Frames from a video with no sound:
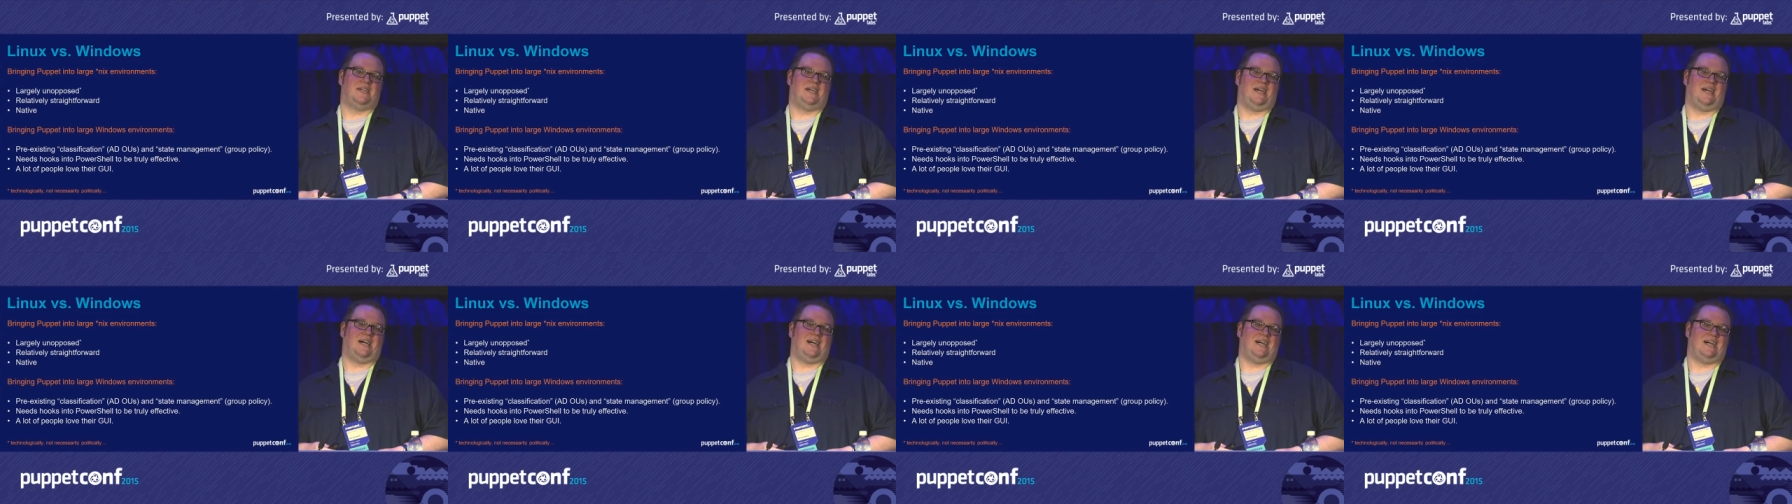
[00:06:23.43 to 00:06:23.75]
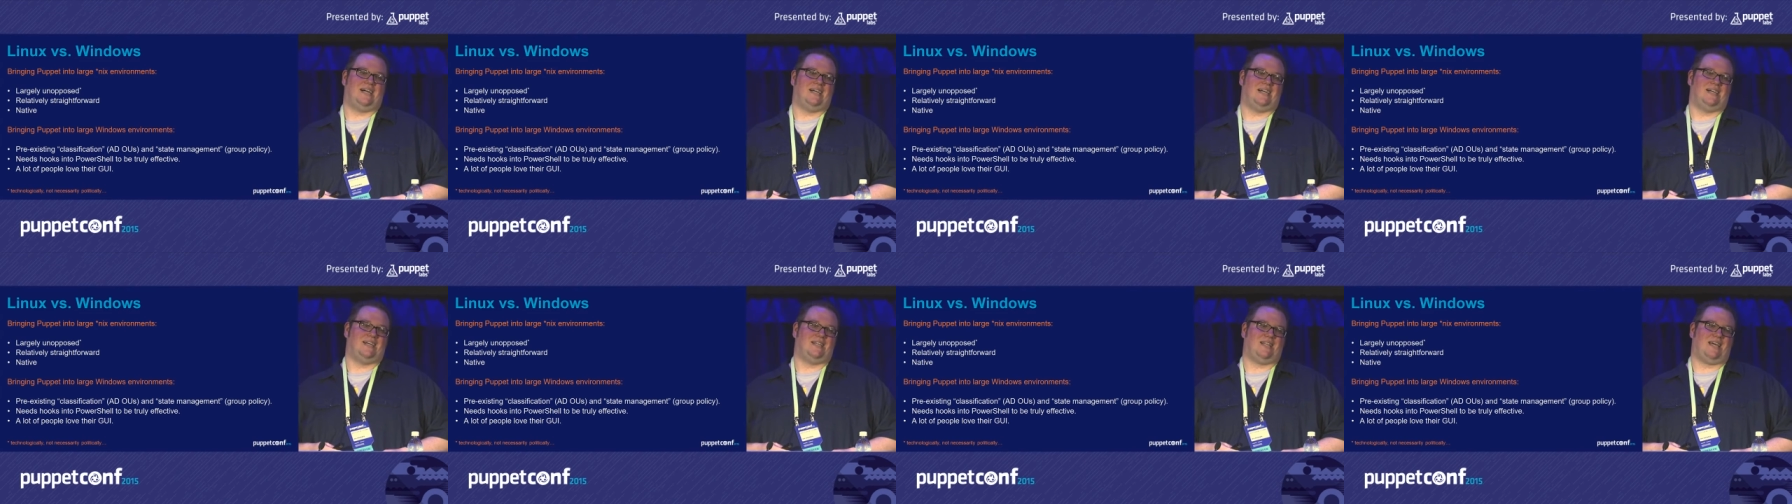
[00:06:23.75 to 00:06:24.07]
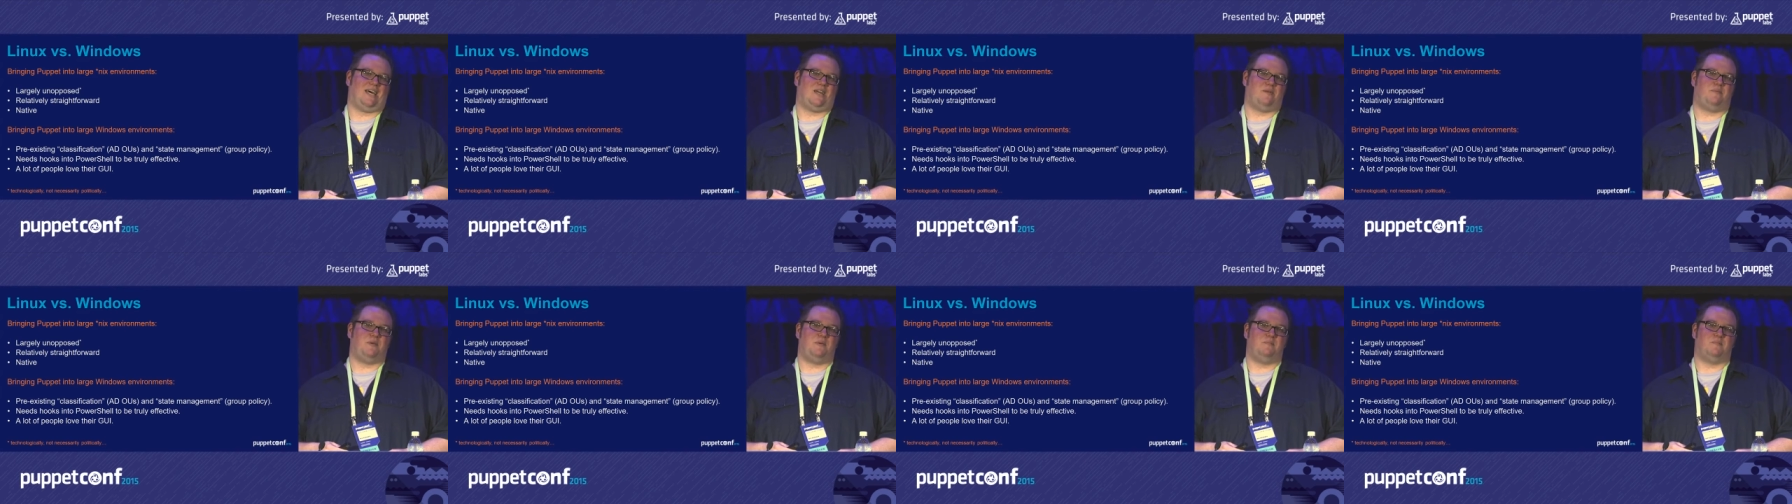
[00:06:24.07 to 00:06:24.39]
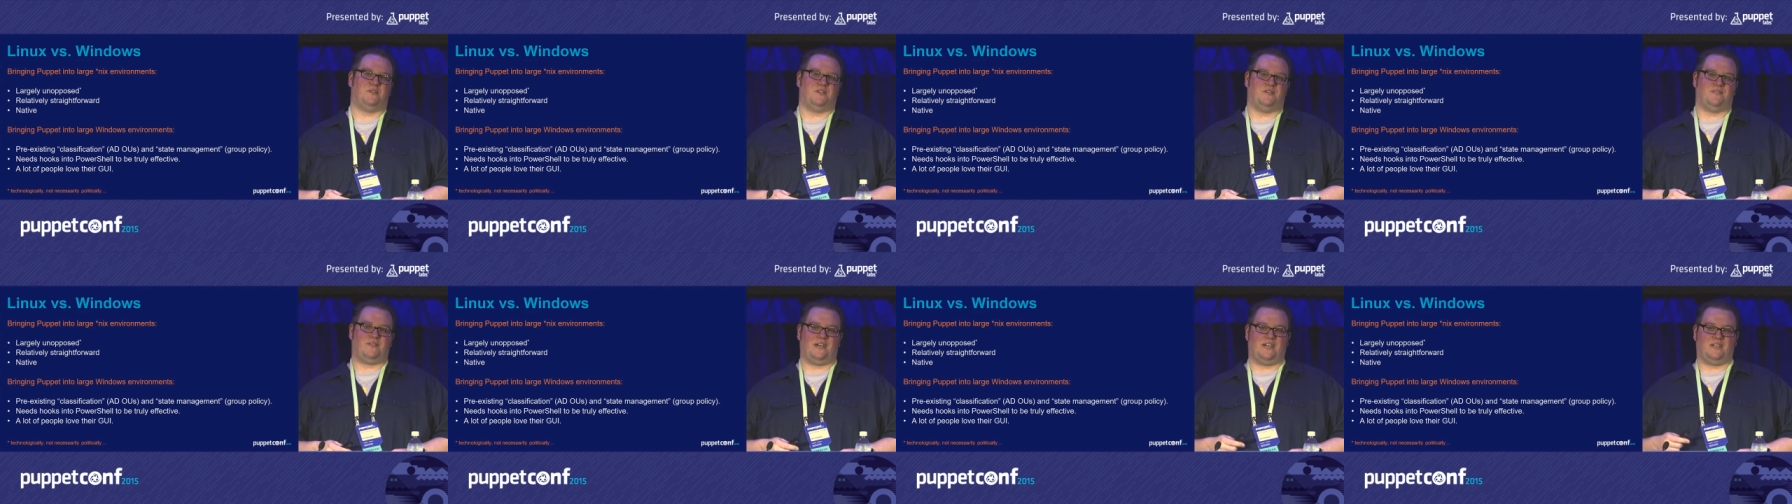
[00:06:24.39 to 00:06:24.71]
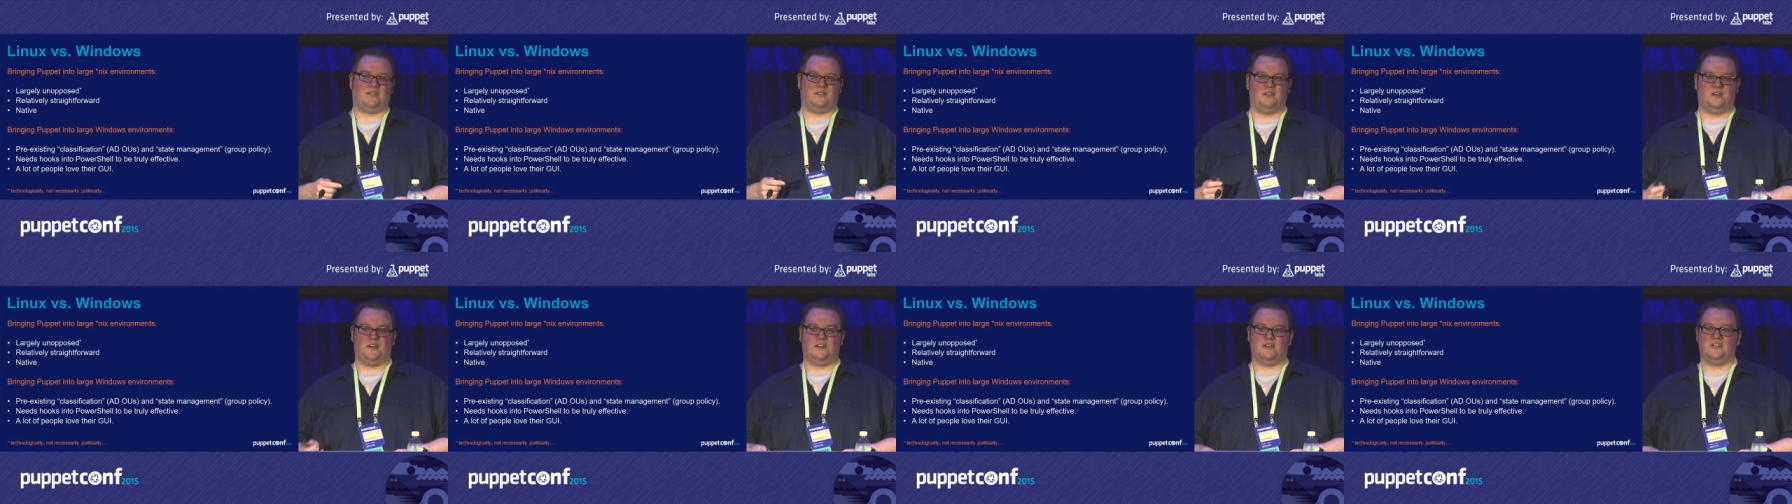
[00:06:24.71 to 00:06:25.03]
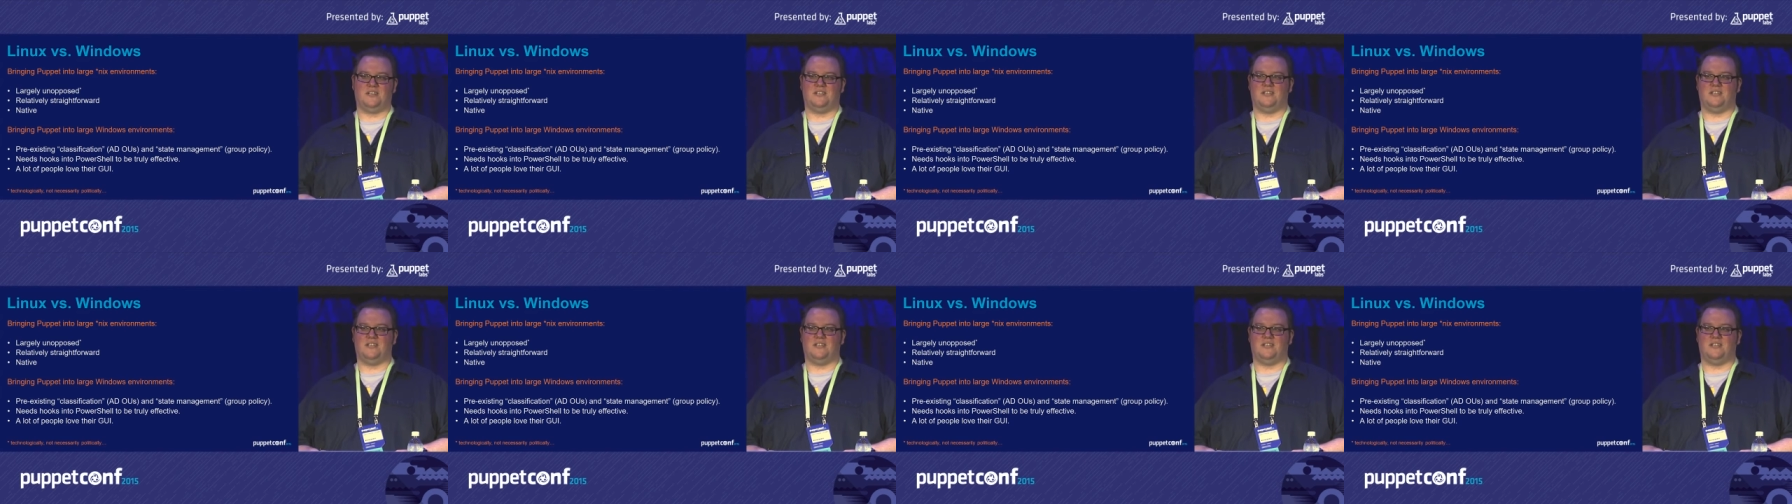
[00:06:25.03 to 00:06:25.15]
Uh, a lot of people have had long,